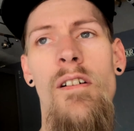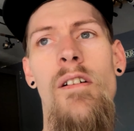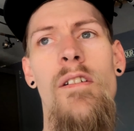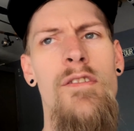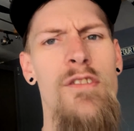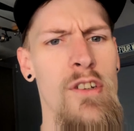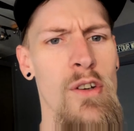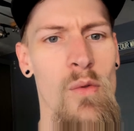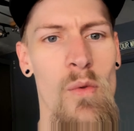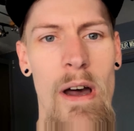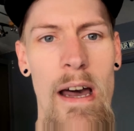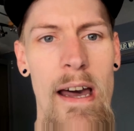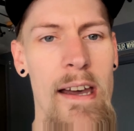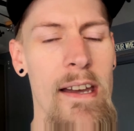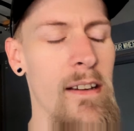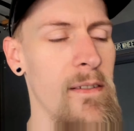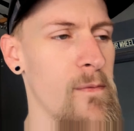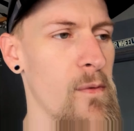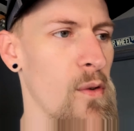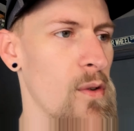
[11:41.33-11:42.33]
Ultra
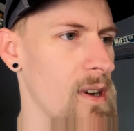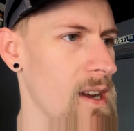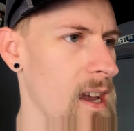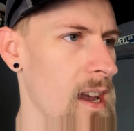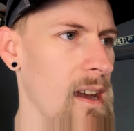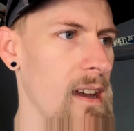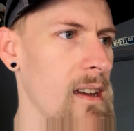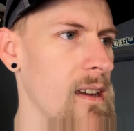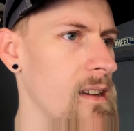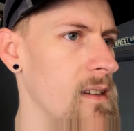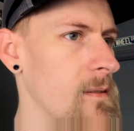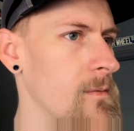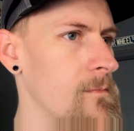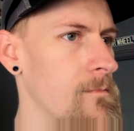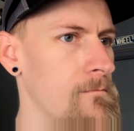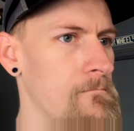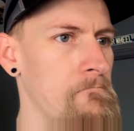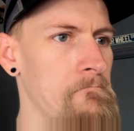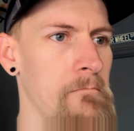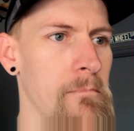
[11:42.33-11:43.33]
wide, 4K,
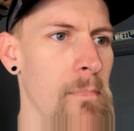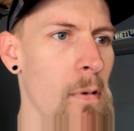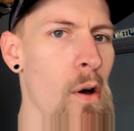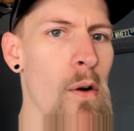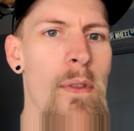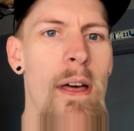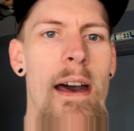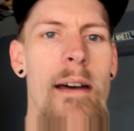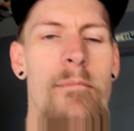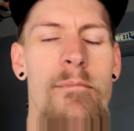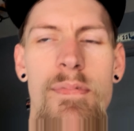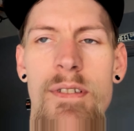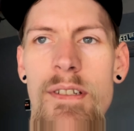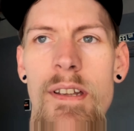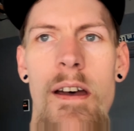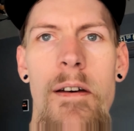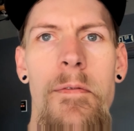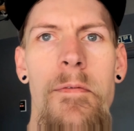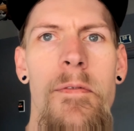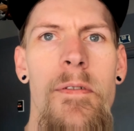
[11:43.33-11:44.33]
all that
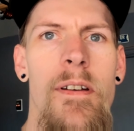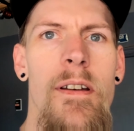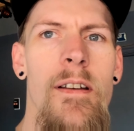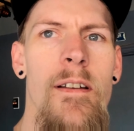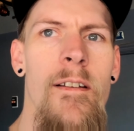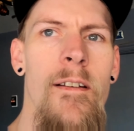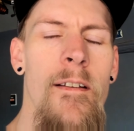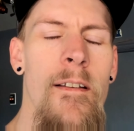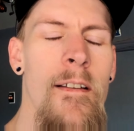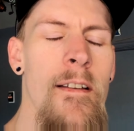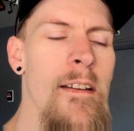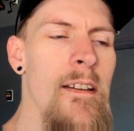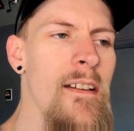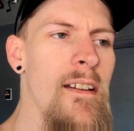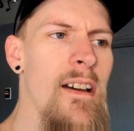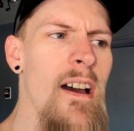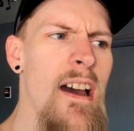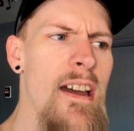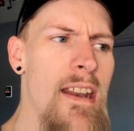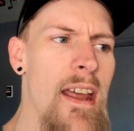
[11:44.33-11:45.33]
stuff.
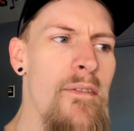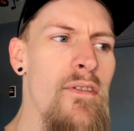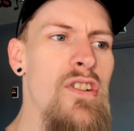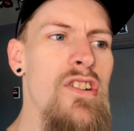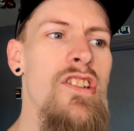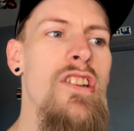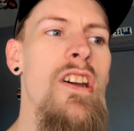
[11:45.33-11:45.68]
I never